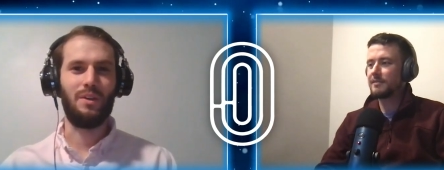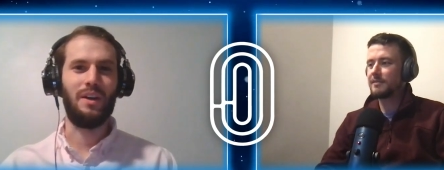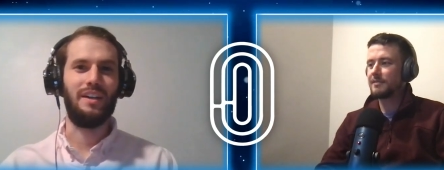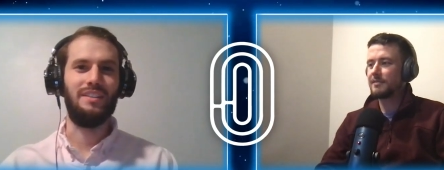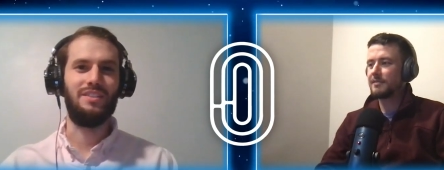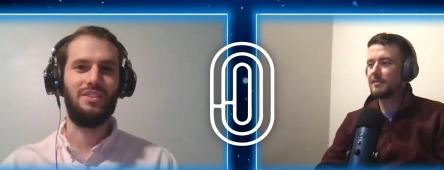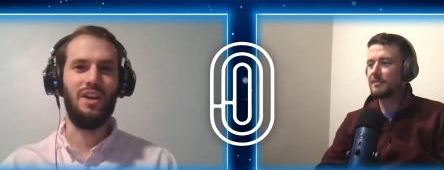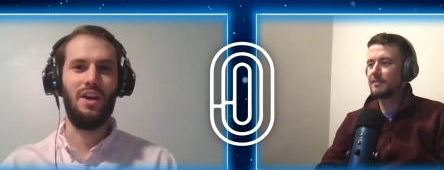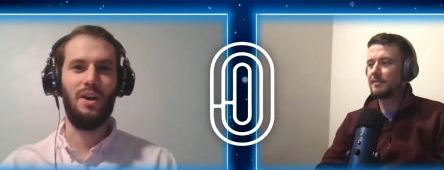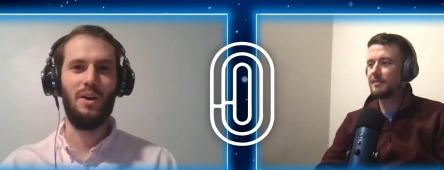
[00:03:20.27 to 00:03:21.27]
Speaker 1: Okay,
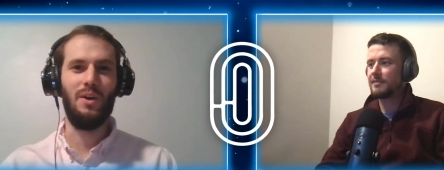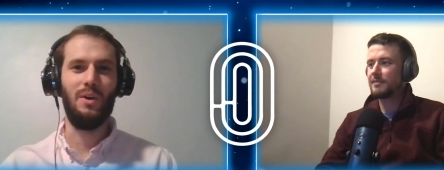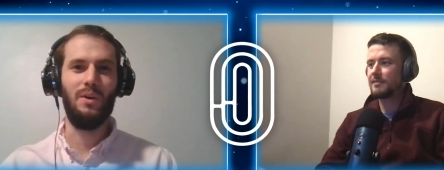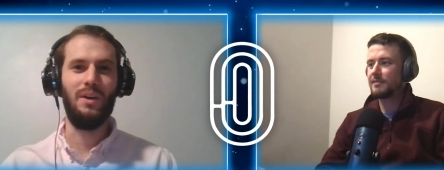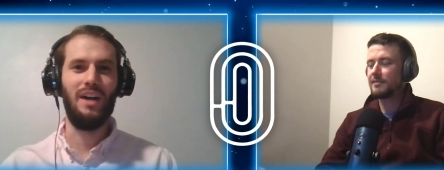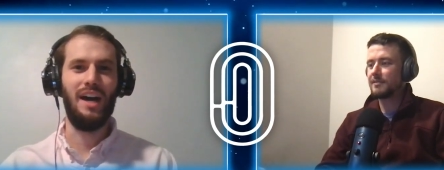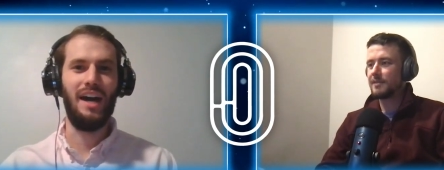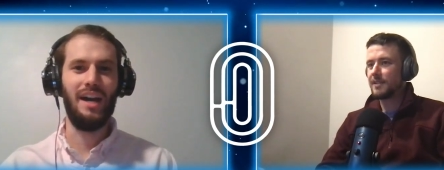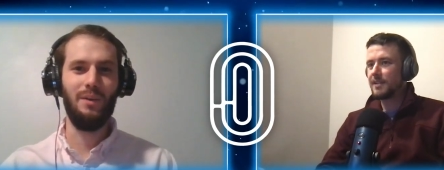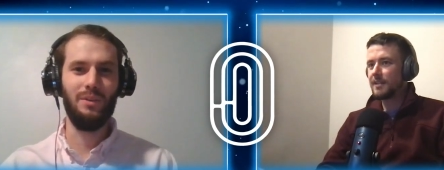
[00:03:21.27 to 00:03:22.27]
so
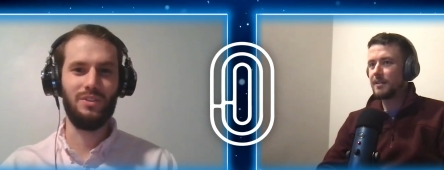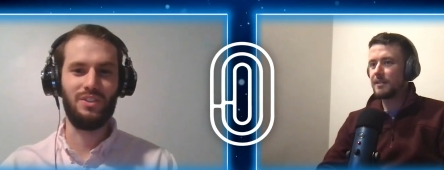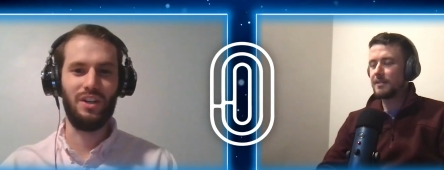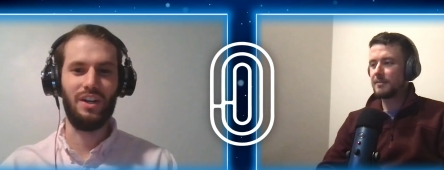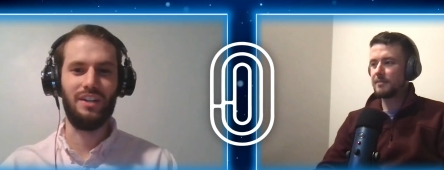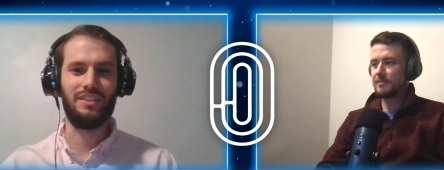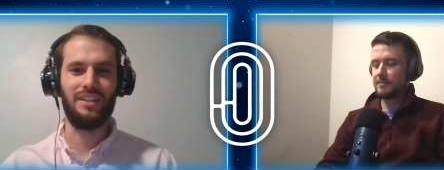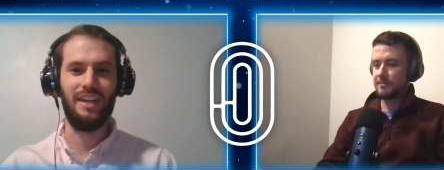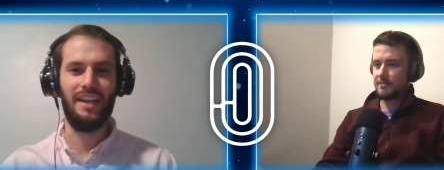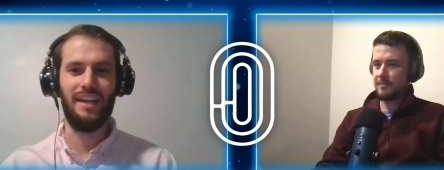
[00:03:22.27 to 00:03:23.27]
I will
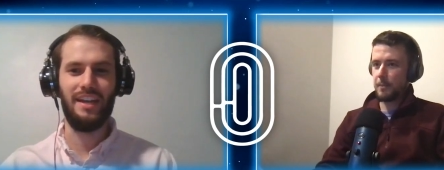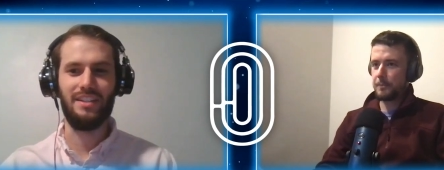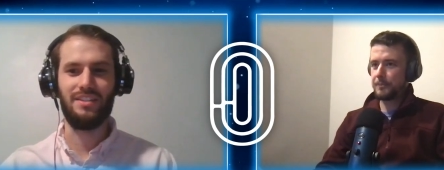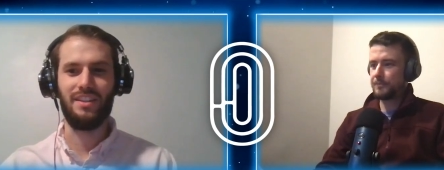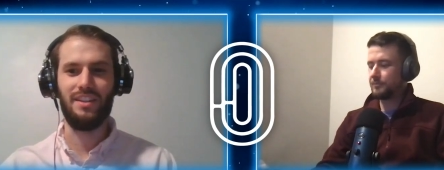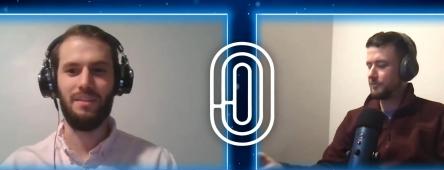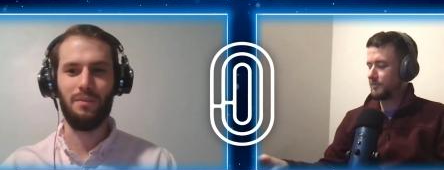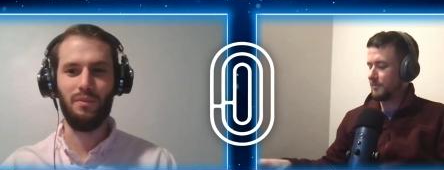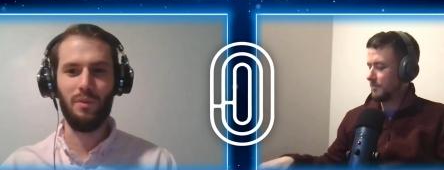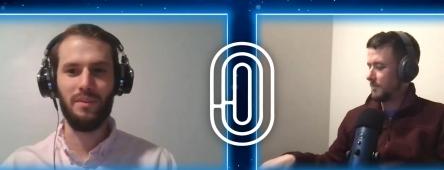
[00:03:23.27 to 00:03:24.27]
start, and
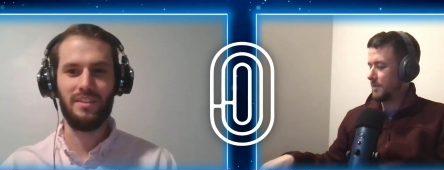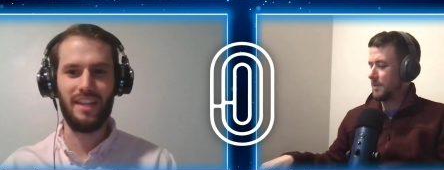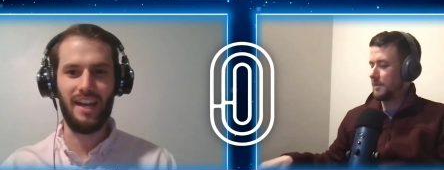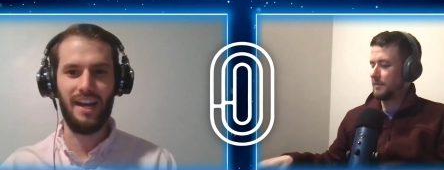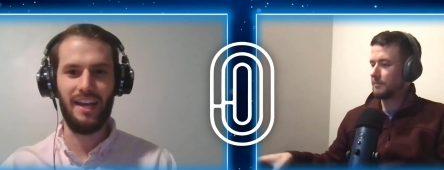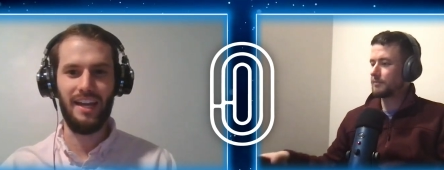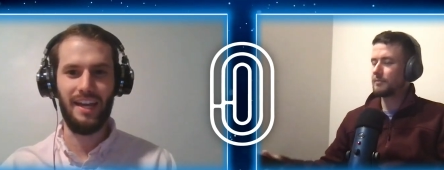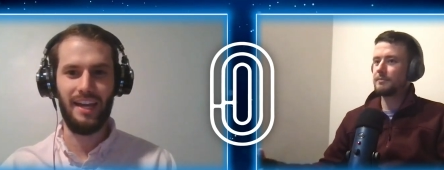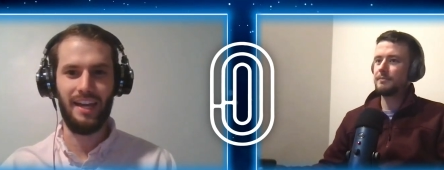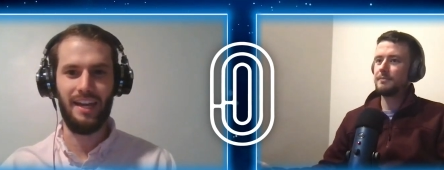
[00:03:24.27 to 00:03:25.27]
the performance that I
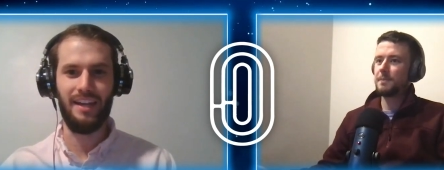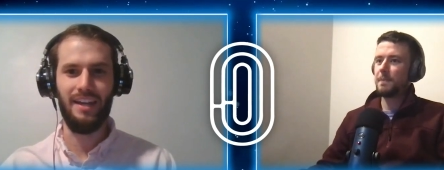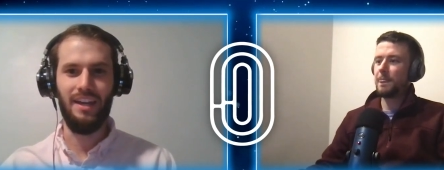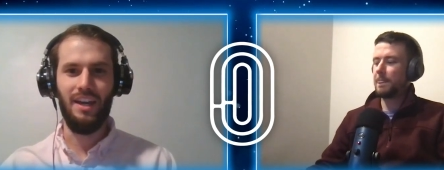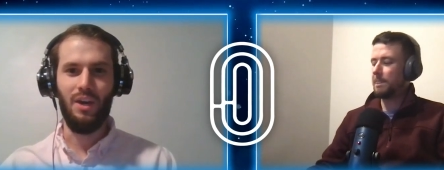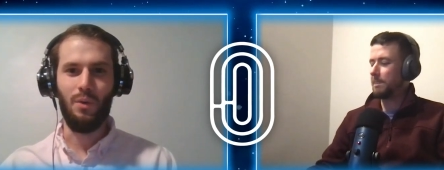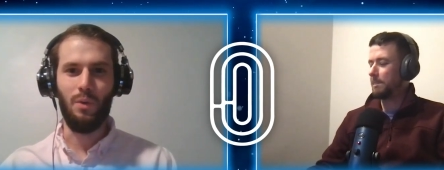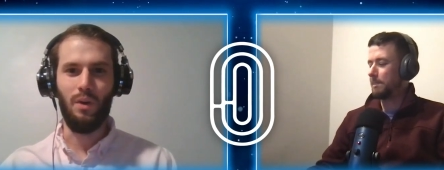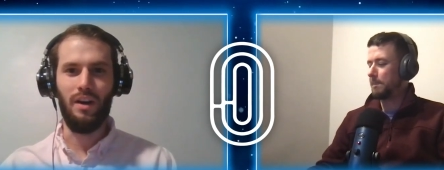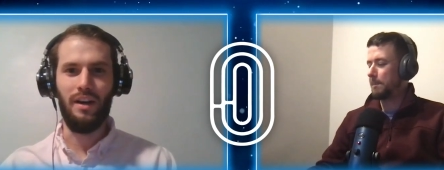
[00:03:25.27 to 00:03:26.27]
had
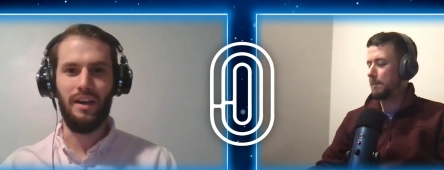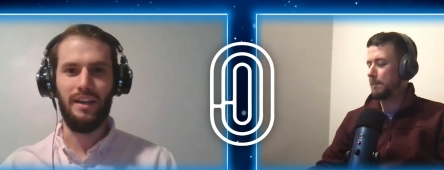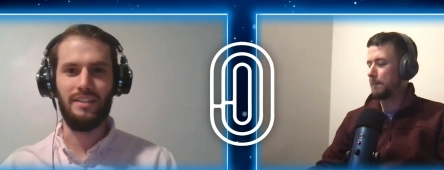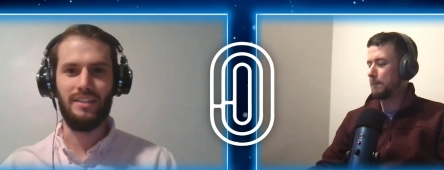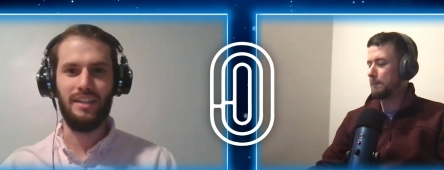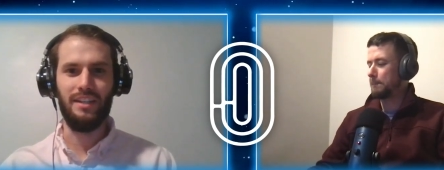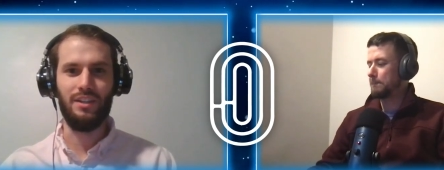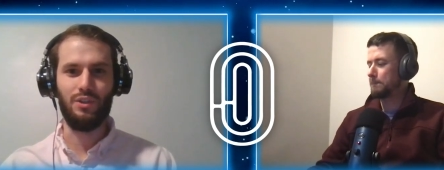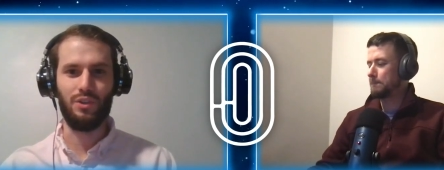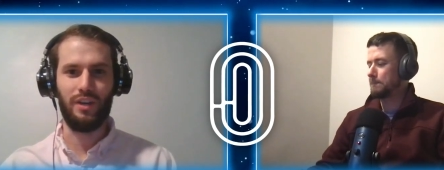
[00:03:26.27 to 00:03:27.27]
was
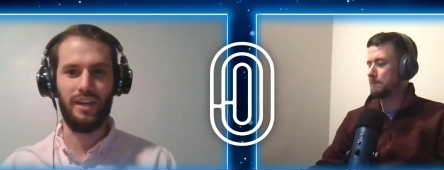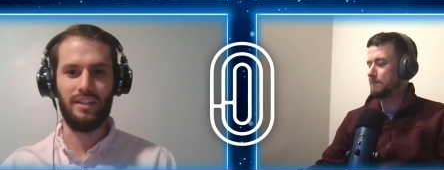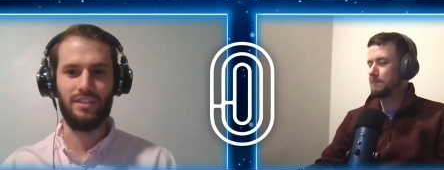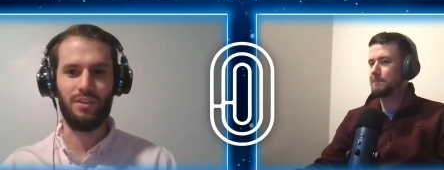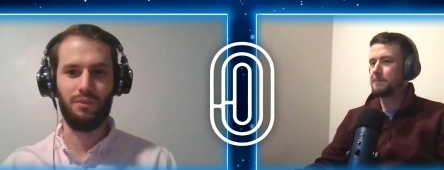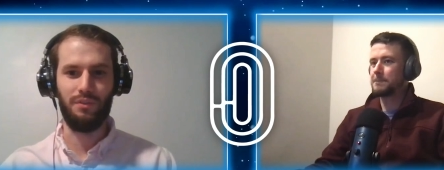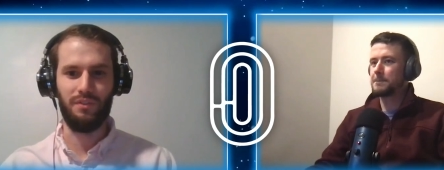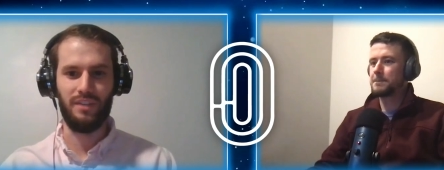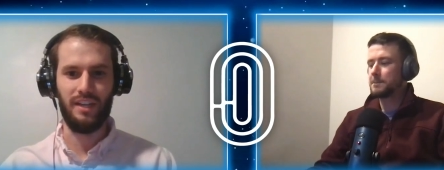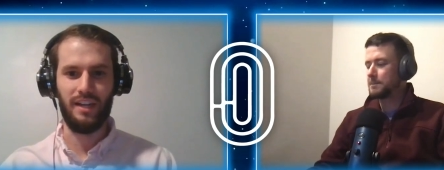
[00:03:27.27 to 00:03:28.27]
Ethan Strand's
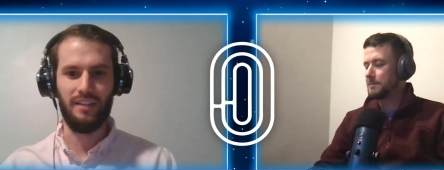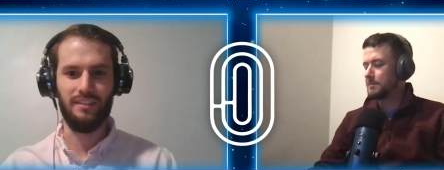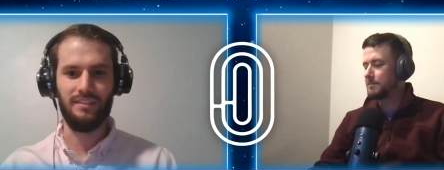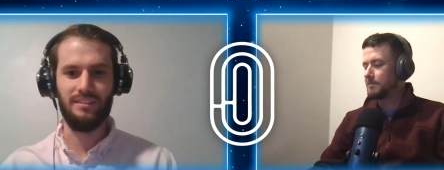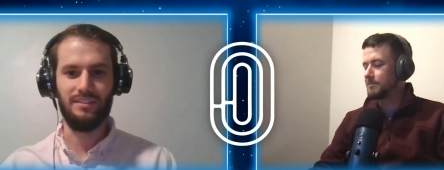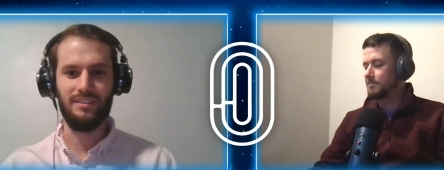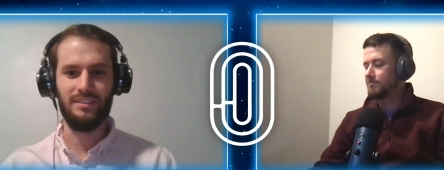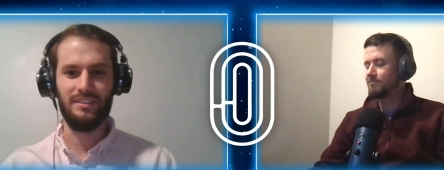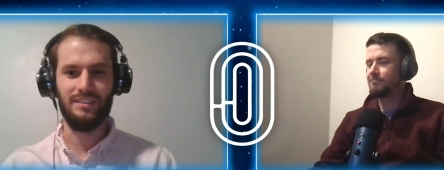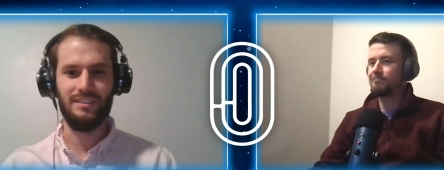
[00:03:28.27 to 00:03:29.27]
359.
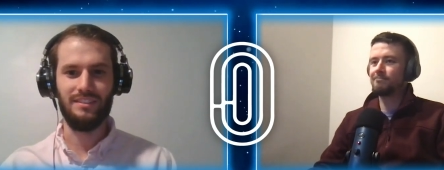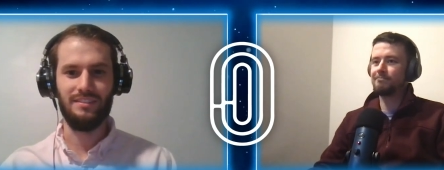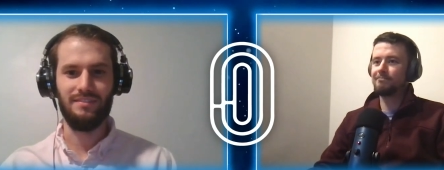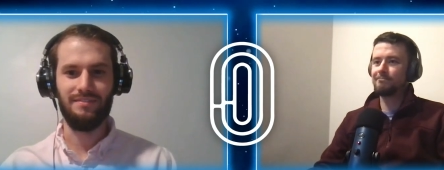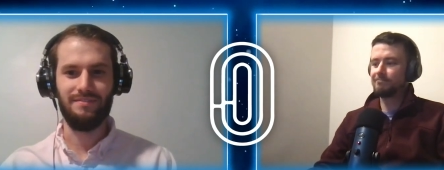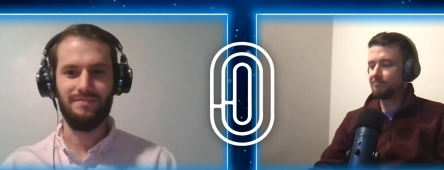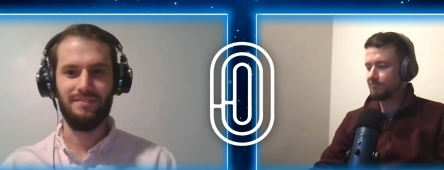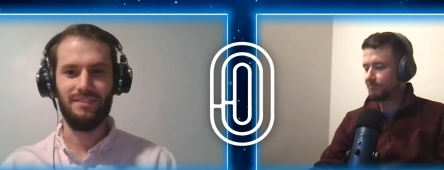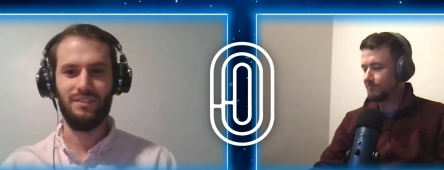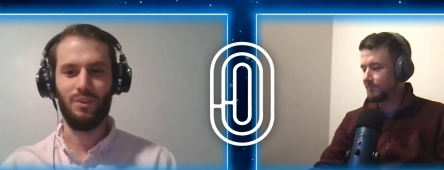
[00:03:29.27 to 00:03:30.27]
Mm.
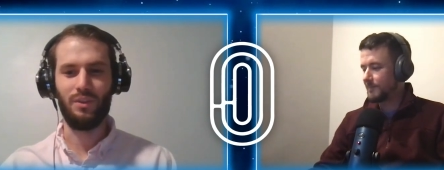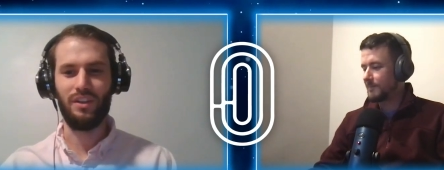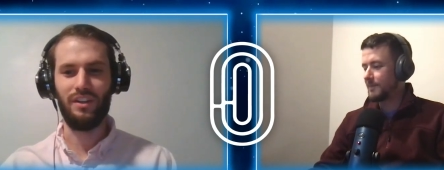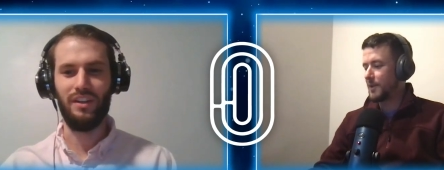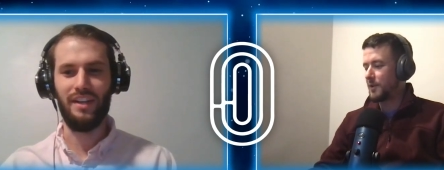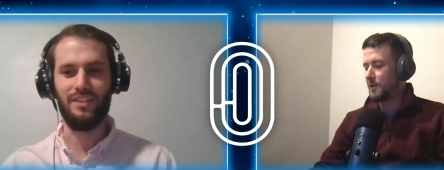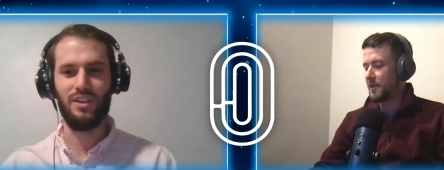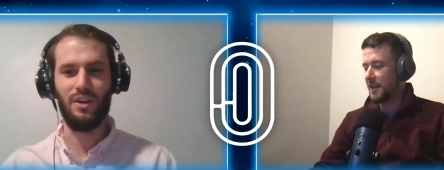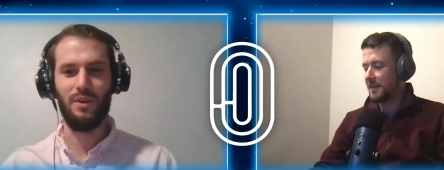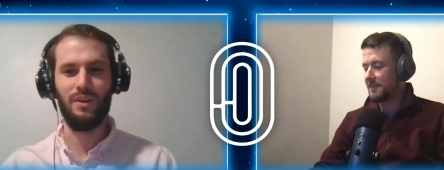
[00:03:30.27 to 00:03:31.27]
North
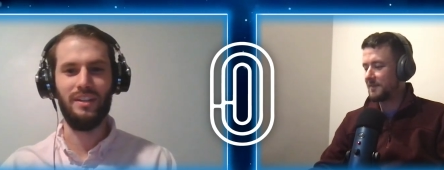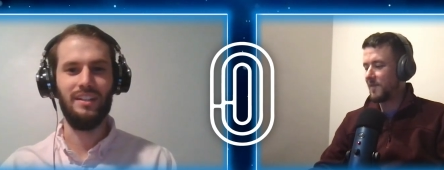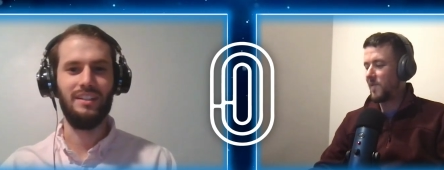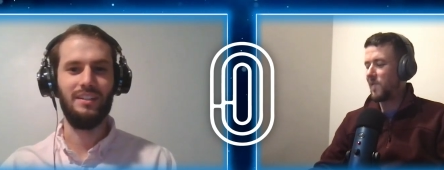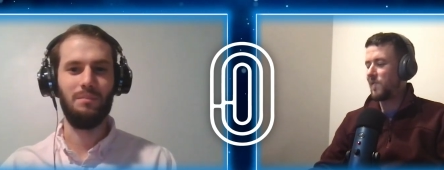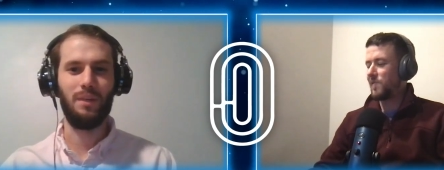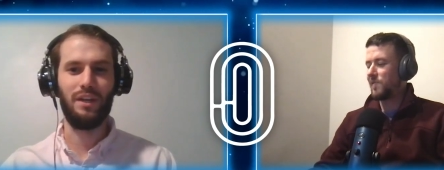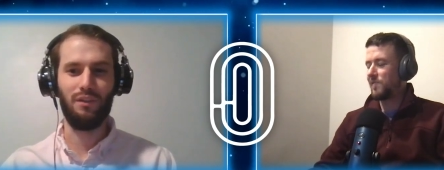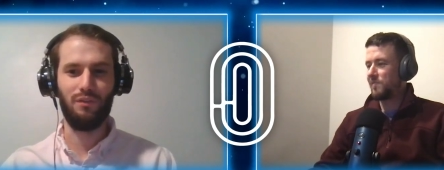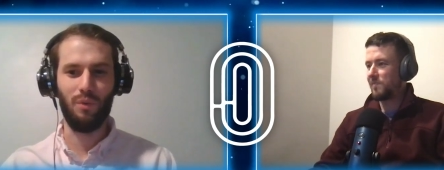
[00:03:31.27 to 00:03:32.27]
Carolina's okay. own, breaking